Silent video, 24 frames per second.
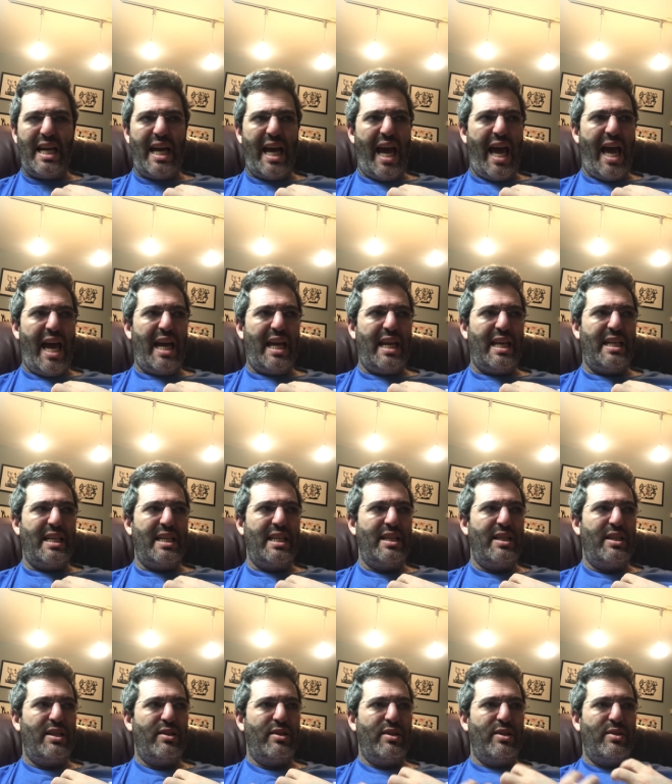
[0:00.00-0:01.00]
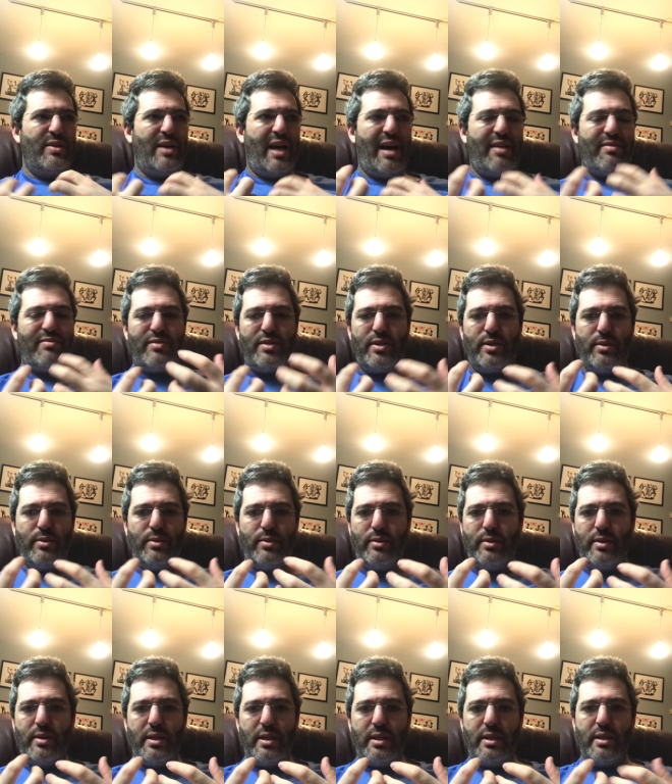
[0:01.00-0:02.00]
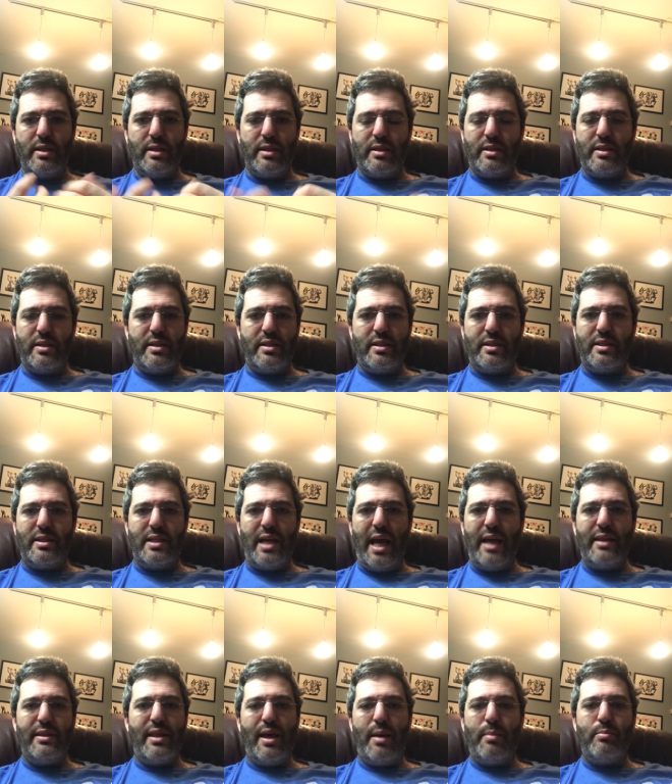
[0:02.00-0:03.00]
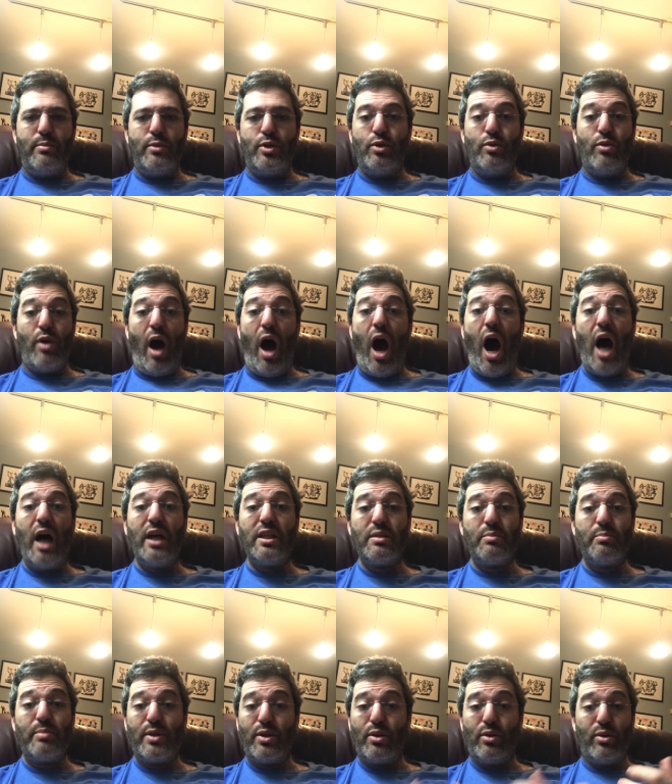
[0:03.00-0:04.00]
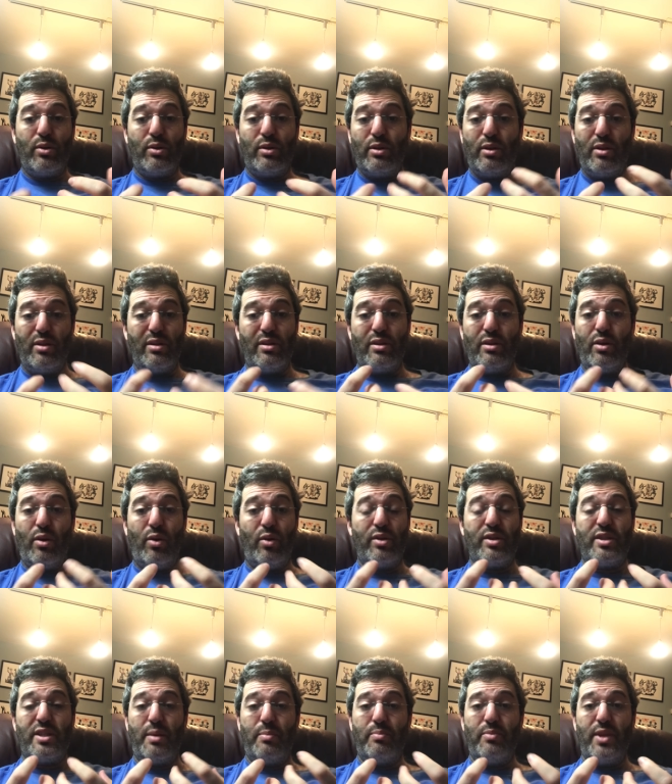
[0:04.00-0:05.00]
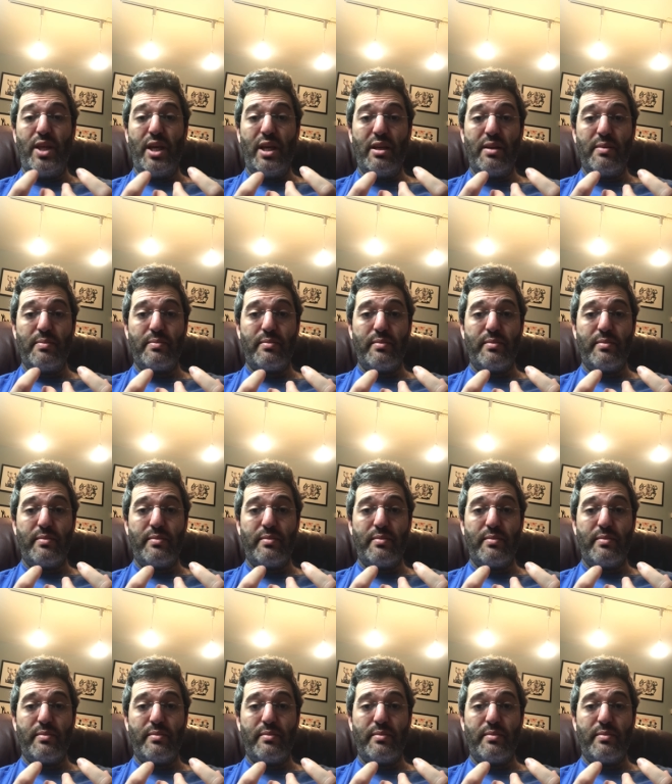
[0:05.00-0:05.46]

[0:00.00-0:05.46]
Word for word: and, you know, you have to take them to the hospital or something,